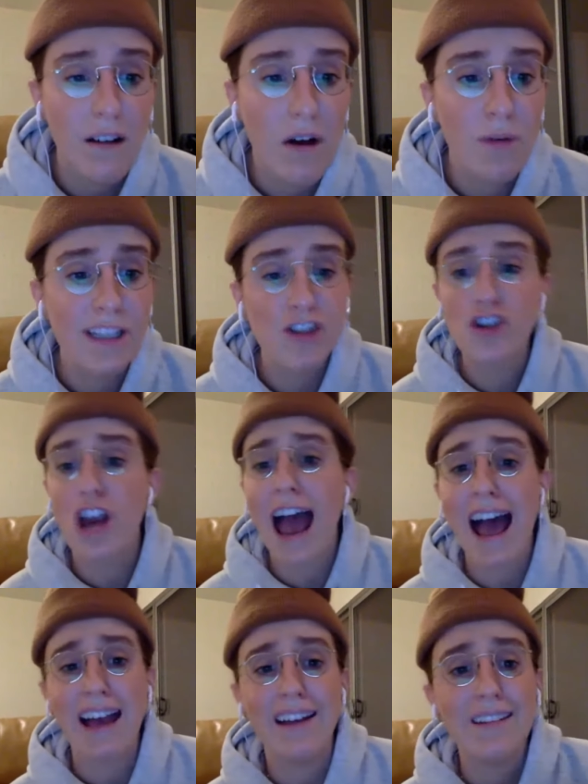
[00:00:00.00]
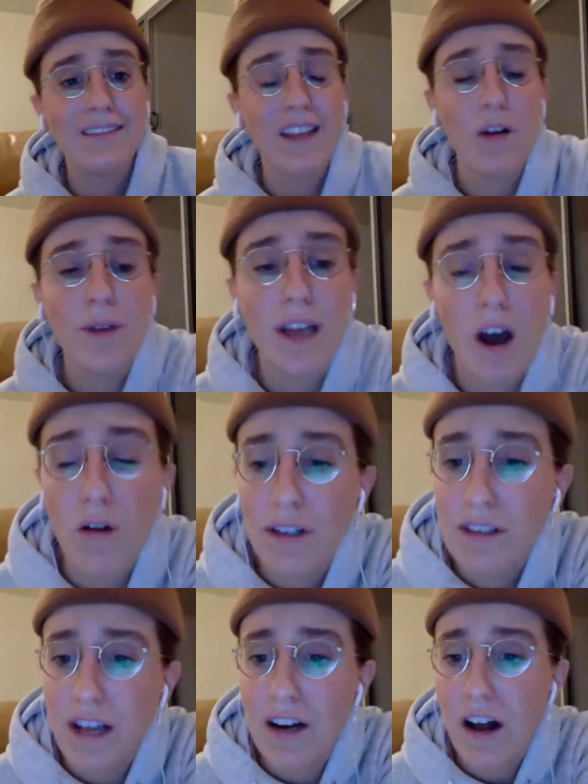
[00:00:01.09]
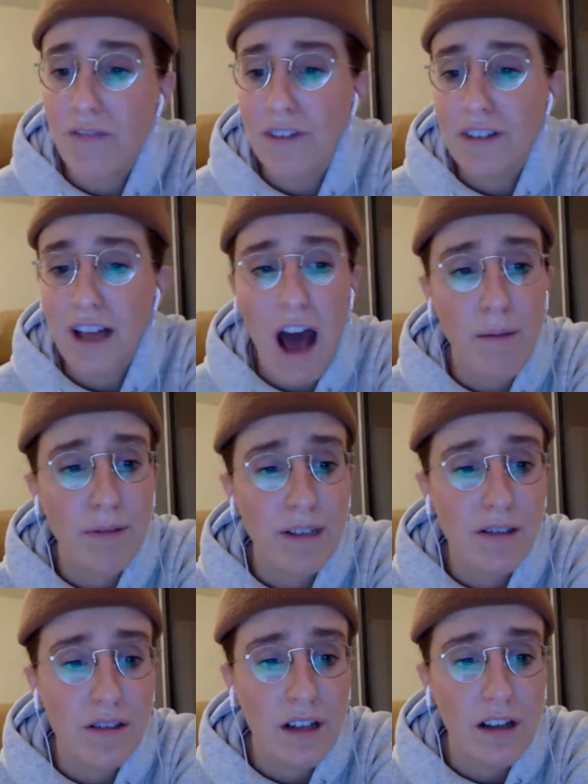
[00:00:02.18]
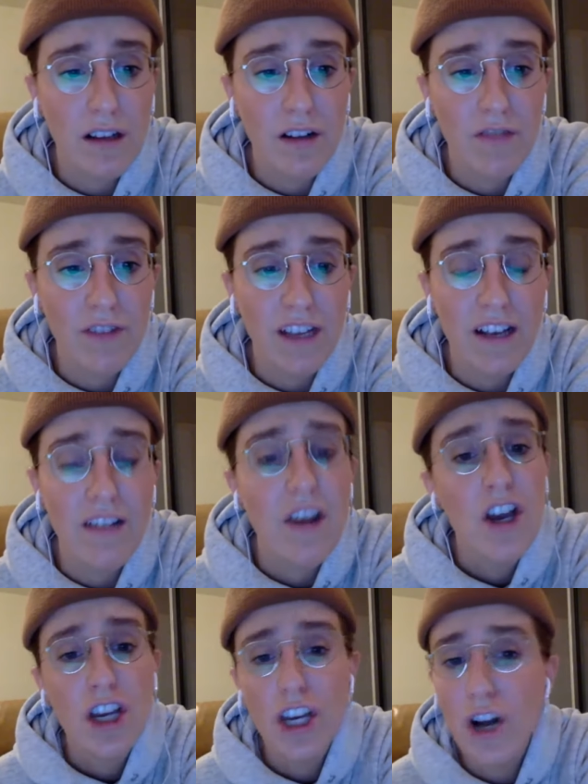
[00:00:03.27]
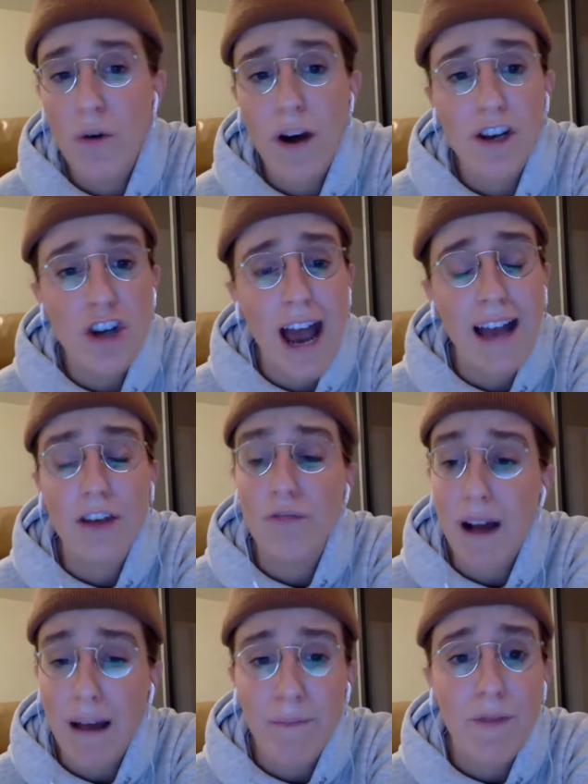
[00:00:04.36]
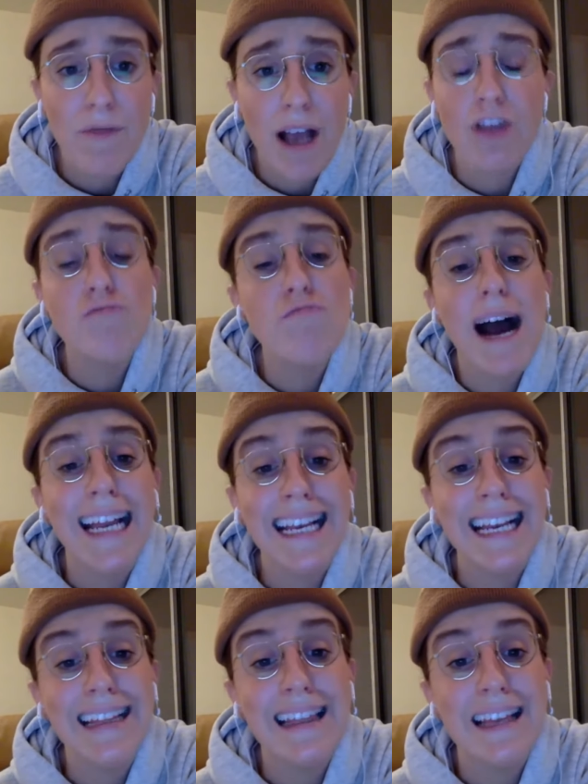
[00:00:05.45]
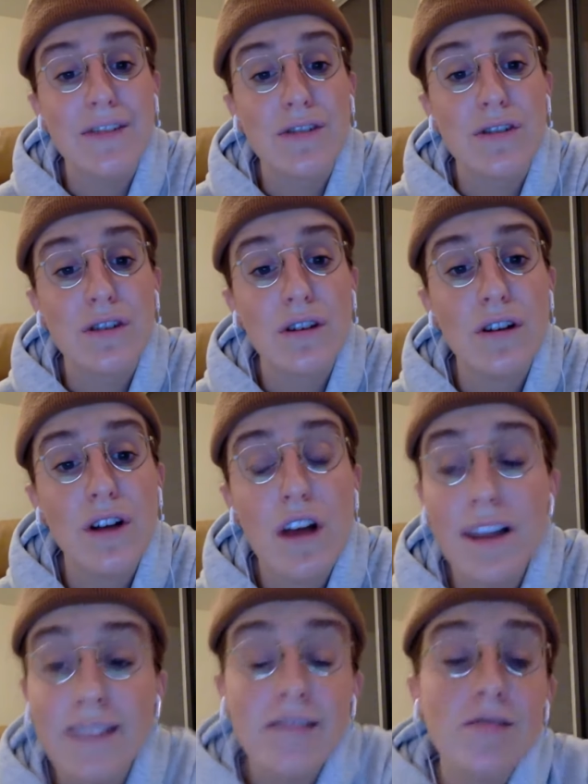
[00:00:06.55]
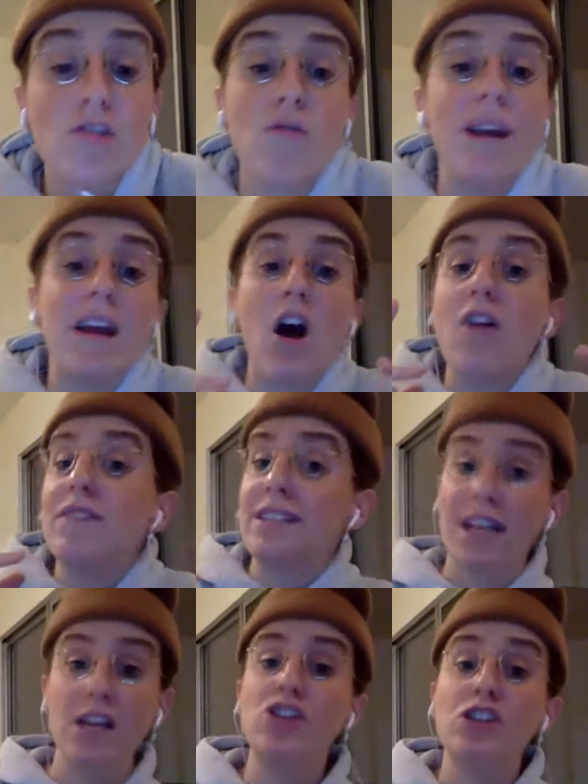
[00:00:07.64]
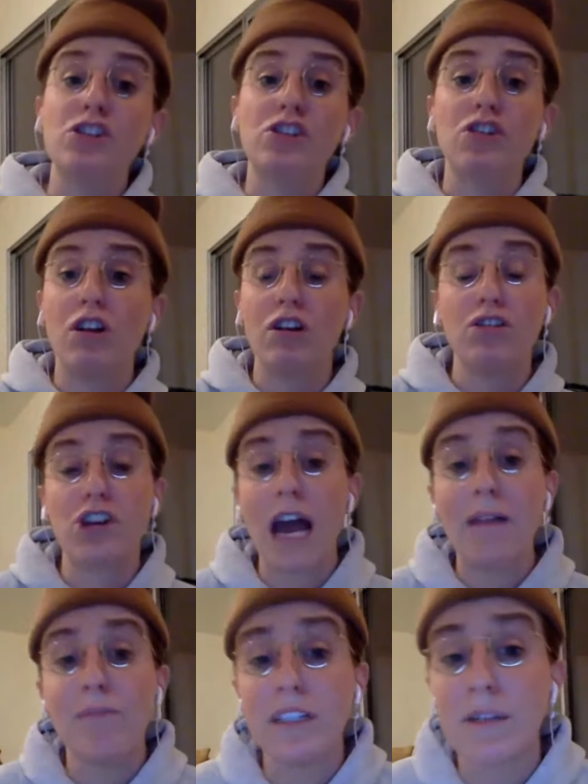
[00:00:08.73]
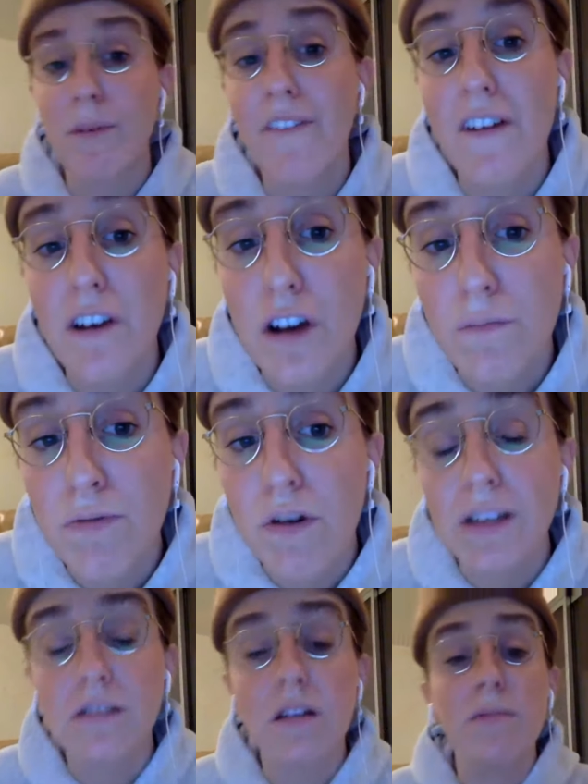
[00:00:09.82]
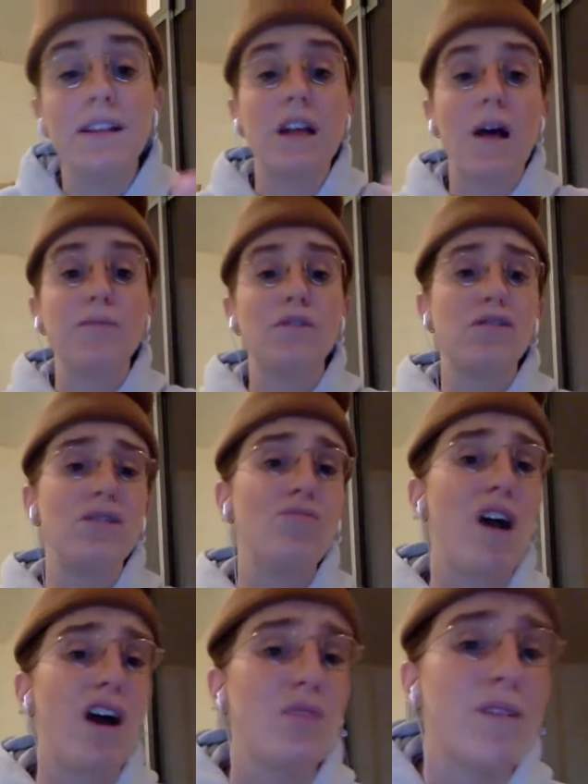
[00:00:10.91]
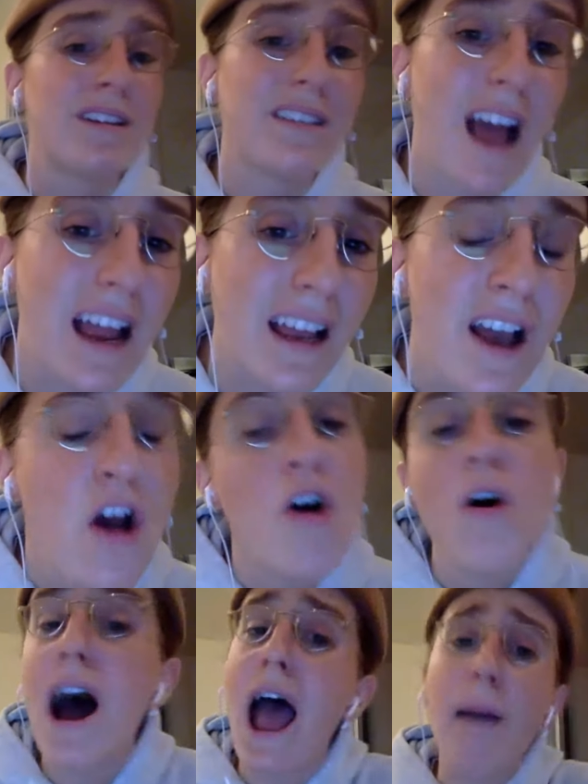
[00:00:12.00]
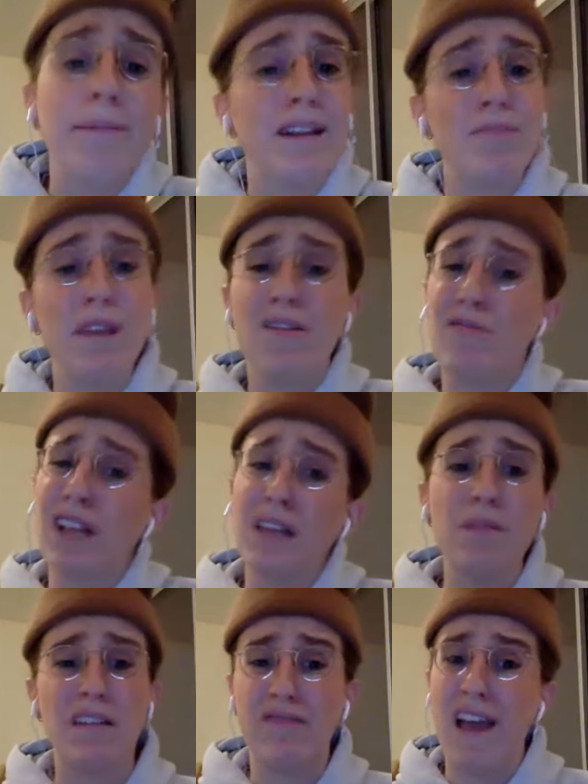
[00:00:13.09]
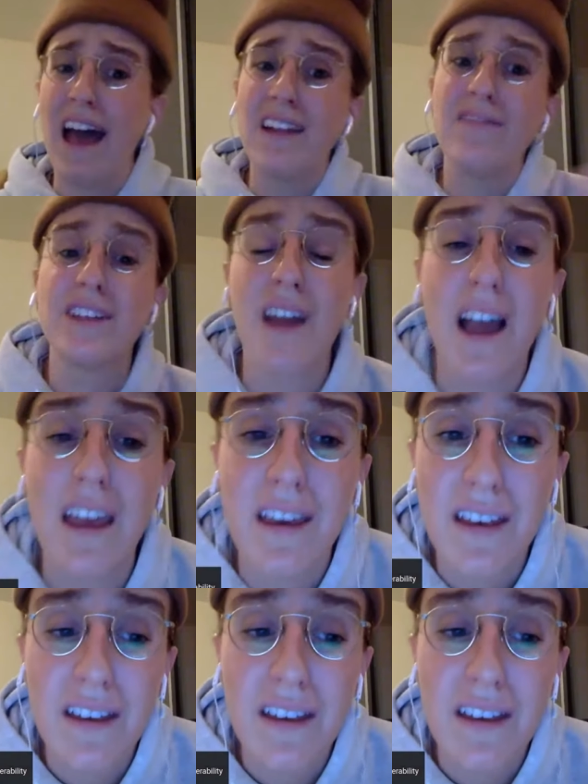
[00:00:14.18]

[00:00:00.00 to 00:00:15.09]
Oh, it's Chad. There we go. He said it off the top, but it's still a little thing. You know what, Chad? You might be right. You might need this. This is a great conversation starter. Chad brings up a very good point. Somebody stops you on the street. Why are you wearing Dyke? Well, I happen to be a really big fan of a Dyke.